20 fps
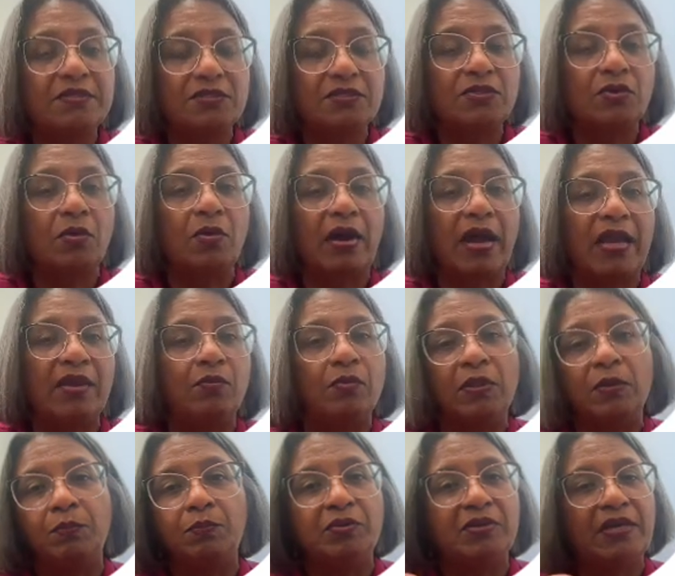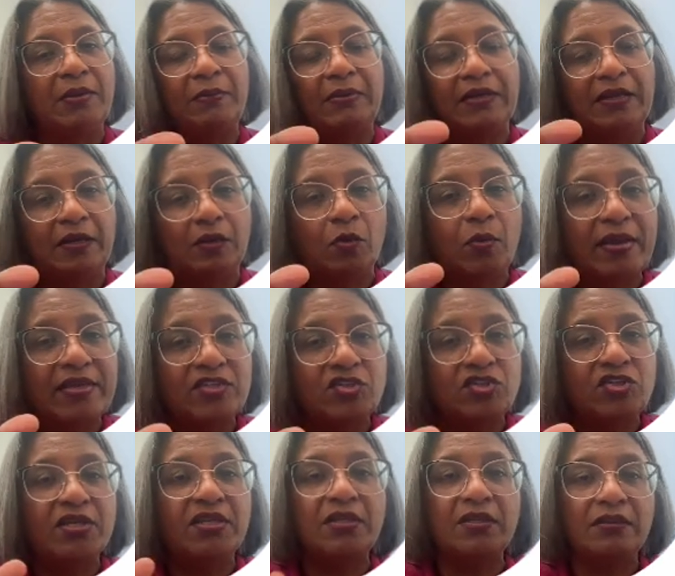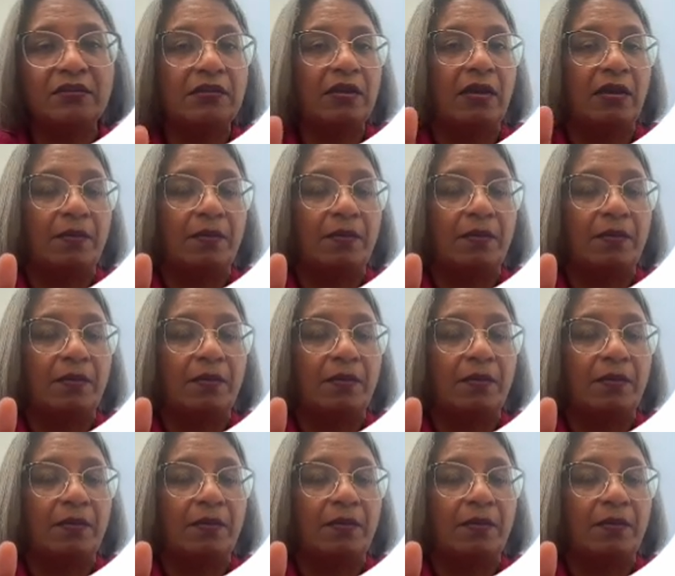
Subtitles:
So I will put up a little question.